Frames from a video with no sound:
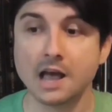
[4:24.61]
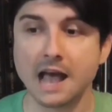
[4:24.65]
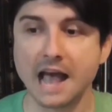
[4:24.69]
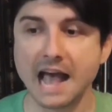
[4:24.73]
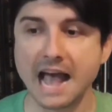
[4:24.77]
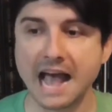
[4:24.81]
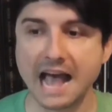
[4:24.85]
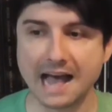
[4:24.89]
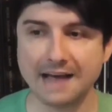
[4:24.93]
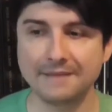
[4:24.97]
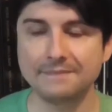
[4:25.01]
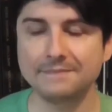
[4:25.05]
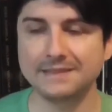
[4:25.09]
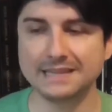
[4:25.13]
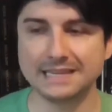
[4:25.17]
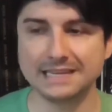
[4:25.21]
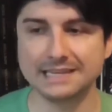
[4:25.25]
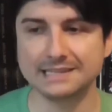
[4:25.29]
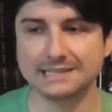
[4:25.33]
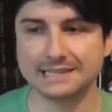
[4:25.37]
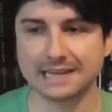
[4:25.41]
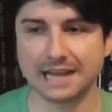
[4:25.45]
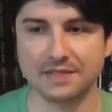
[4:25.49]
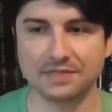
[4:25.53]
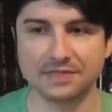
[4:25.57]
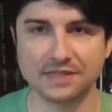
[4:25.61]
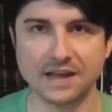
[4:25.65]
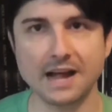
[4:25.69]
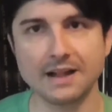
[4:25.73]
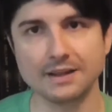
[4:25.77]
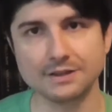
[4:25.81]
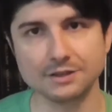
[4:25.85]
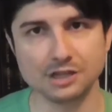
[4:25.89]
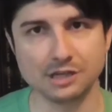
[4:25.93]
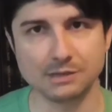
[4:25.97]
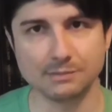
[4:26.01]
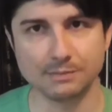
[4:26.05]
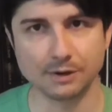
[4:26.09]
had these
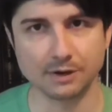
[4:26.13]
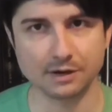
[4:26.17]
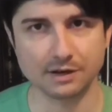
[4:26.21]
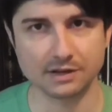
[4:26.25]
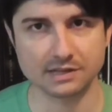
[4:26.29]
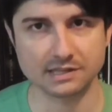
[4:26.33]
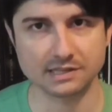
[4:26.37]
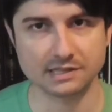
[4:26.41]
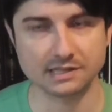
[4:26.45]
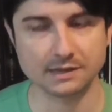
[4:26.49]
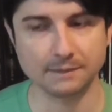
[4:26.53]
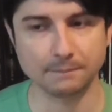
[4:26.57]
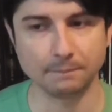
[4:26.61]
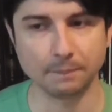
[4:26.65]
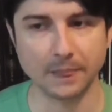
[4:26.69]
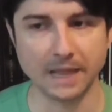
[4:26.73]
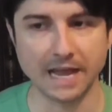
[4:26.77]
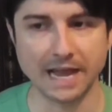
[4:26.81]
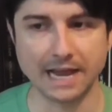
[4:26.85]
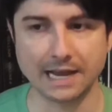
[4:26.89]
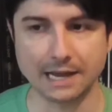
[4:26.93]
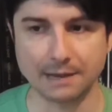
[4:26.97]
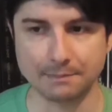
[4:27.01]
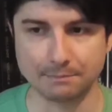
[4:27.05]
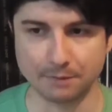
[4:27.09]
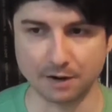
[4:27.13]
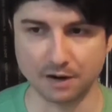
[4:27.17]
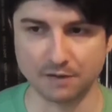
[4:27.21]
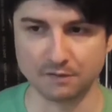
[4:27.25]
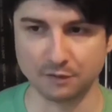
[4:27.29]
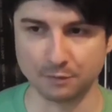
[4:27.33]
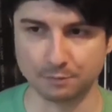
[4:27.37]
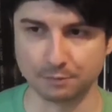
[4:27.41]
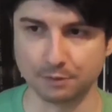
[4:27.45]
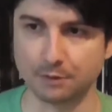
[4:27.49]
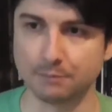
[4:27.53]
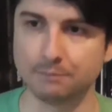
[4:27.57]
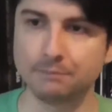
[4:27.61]
anthology books like
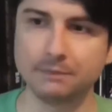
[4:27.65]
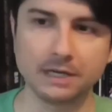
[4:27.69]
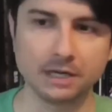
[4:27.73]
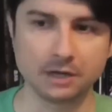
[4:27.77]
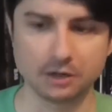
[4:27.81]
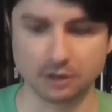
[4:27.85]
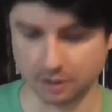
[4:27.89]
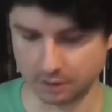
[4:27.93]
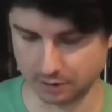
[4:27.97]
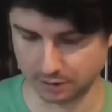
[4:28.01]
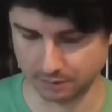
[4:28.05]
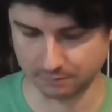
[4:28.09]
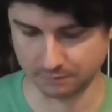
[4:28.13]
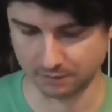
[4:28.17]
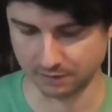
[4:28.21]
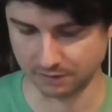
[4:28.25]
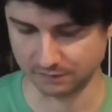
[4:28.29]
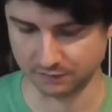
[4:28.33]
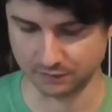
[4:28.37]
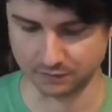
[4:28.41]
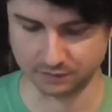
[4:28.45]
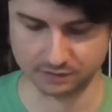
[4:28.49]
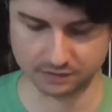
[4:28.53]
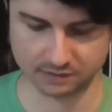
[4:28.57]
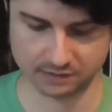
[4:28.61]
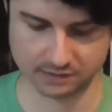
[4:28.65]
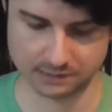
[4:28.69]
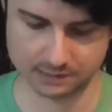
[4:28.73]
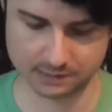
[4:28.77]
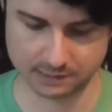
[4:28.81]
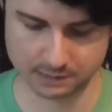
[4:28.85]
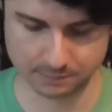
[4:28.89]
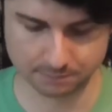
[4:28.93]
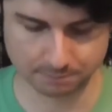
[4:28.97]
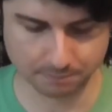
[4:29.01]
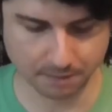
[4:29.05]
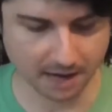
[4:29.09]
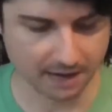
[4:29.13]
Marvel Premiere and Marvel
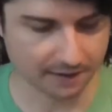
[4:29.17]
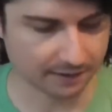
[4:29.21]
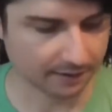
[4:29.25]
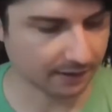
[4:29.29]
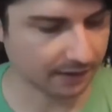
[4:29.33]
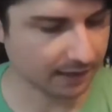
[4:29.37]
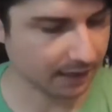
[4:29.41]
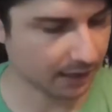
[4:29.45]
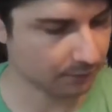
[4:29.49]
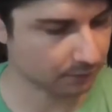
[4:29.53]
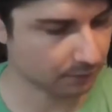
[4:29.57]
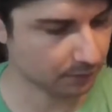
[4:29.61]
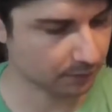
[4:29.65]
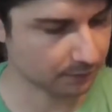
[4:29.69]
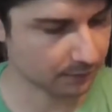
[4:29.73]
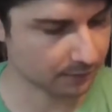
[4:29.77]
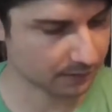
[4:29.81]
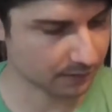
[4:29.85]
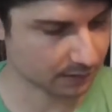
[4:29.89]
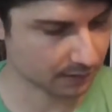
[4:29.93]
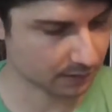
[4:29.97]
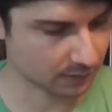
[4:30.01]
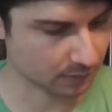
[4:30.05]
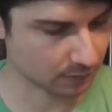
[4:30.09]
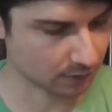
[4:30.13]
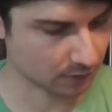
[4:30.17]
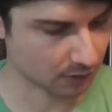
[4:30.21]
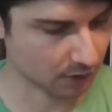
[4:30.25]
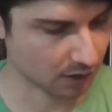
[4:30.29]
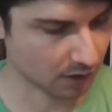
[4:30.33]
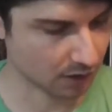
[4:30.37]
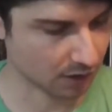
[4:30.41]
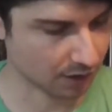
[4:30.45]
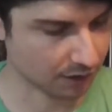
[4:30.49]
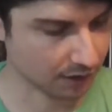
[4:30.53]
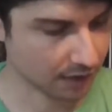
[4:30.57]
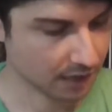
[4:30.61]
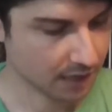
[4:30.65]
Spotlight, what was this one
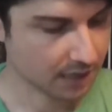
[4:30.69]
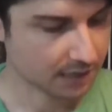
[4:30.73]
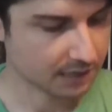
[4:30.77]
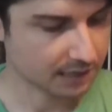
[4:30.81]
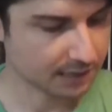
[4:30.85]
called?